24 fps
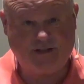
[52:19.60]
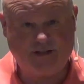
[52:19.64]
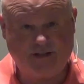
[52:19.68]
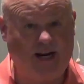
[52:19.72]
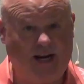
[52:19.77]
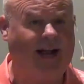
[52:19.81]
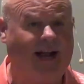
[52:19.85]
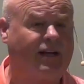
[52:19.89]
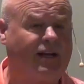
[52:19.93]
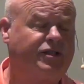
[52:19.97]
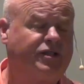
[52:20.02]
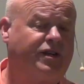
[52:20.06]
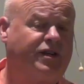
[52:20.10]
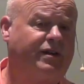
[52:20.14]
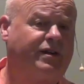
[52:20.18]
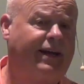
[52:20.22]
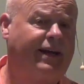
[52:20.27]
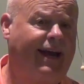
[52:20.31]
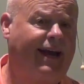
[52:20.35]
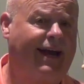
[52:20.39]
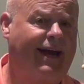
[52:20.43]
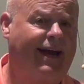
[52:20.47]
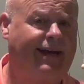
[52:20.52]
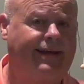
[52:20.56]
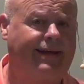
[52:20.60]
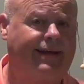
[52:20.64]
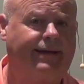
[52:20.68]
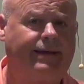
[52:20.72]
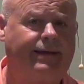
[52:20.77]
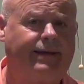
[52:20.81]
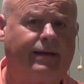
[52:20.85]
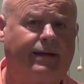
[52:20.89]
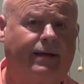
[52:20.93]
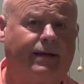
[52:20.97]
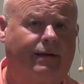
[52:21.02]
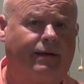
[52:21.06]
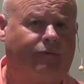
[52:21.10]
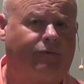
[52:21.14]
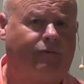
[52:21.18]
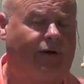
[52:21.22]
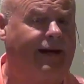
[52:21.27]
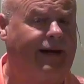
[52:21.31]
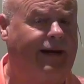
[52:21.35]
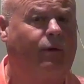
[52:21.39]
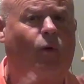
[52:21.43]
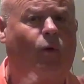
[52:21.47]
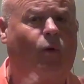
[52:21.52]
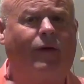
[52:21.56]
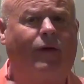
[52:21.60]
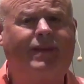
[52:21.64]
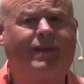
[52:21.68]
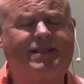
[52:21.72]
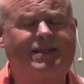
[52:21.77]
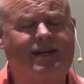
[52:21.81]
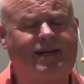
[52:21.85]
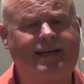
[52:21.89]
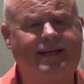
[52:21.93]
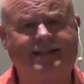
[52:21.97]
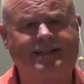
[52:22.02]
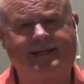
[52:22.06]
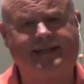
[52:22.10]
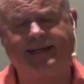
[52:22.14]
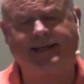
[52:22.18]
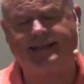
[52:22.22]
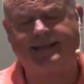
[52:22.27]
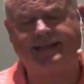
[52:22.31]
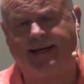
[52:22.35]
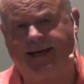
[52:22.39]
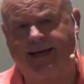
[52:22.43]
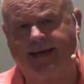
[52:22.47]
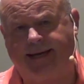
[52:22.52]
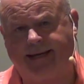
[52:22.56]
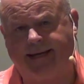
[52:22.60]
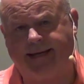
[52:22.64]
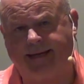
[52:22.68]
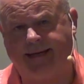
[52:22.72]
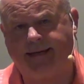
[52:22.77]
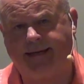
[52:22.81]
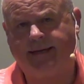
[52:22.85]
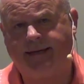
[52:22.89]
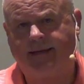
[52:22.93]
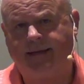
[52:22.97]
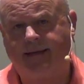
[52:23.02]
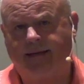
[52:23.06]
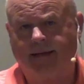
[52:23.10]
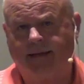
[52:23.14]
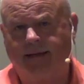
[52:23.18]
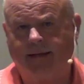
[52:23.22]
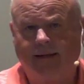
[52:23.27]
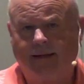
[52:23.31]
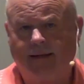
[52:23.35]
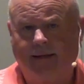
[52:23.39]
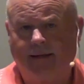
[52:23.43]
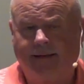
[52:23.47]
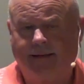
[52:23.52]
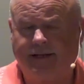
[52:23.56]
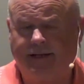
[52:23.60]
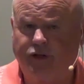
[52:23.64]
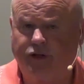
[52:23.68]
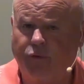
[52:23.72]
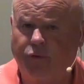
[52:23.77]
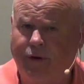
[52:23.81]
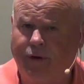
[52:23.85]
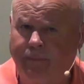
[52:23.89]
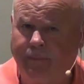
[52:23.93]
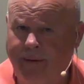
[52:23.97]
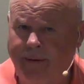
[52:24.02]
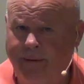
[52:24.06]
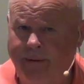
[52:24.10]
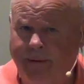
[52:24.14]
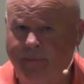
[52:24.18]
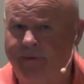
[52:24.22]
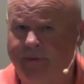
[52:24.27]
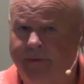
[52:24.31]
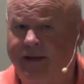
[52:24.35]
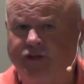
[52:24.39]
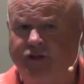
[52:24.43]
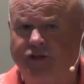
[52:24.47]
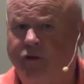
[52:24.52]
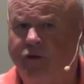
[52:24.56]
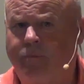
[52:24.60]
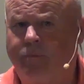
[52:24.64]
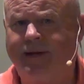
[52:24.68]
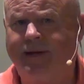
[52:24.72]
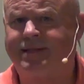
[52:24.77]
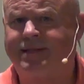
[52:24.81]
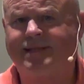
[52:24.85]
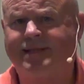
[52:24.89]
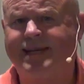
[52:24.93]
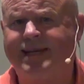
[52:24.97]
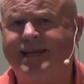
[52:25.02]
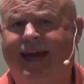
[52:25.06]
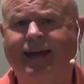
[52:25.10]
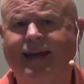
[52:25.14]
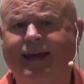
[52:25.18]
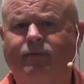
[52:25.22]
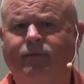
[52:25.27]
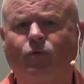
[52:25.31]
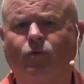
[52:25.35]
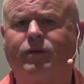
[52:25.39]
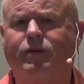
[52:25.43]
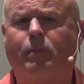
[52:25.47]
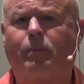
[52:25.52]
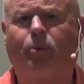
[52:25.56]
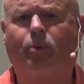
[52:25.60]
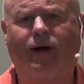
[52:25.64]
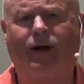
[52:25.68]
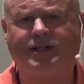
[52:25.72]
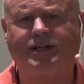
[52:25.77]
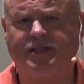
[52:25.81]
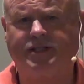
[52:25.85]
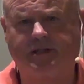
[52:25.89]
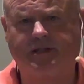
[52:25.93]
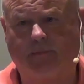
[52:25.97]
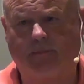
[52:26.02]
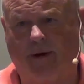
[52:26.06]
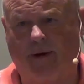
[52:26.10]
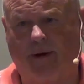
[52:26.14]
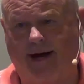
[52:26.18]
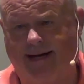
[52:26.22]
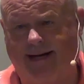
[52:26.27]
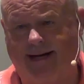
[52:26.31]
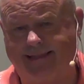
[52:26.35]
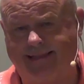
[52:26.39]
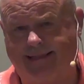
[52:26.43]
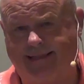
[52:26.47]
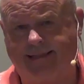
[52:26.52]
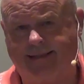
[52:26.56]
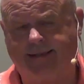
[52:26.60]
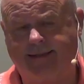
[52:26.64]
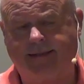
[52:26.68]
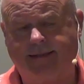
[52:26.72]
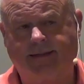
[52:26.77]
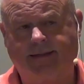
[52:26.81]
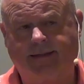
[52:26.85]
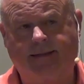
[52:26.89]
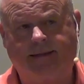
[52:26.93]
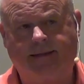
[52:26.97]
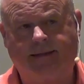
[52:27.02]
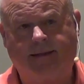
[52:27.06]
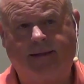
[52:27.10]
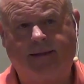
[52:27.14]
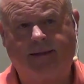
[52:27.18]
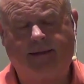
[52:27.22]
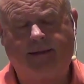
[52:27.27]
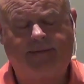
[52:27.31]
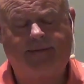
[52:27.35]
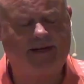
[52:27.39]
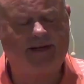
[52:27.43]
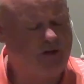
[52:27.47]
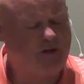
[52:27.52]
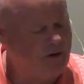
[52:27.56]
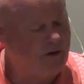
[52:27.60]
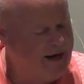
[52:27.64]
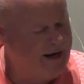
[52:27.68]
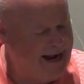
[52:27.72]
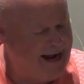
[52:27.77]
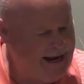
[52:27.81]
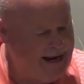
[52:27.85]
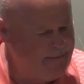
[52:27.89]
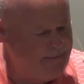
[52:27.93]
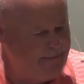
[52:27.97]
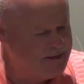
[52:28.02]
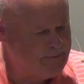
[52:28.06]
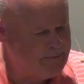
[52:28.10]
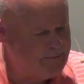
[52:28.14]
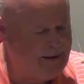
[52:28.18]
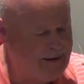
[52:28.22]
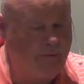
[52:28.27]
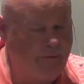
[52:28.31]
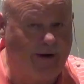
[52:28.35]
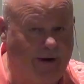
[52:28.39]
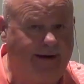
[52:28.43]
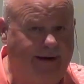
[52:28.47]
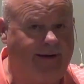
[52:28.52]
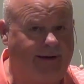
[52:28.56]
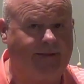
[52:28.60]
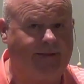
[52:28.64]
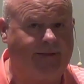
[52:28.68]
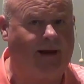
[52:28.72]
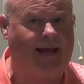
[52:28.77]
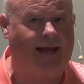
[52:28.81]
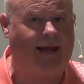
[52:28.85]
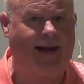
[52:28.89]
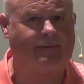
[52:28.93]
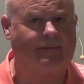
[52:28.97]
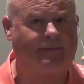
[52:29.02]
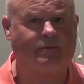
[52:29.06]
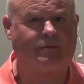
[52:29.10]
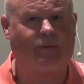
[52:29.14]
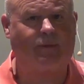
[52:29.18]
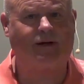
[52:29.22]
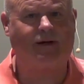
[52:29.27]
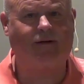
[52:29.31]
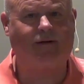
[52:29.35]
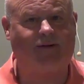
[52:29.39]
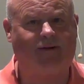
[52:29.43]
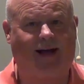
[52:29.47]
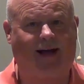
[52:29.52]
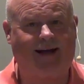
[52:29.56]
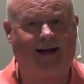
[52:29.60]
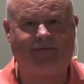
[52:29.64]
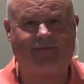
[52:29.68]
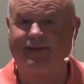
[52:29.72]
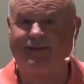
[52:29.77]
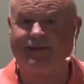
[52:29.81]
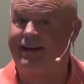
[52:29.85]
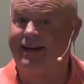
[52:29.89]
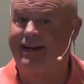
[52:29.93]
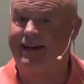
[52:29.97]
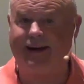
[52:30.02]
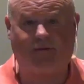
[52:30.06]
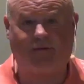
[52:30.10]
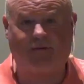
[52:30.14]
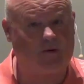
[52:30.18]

I challenge you today, for anyone that's listening today, that you'll remember that you've been saved with a precious price, that your name has been written in the Lamb's Book of Life and the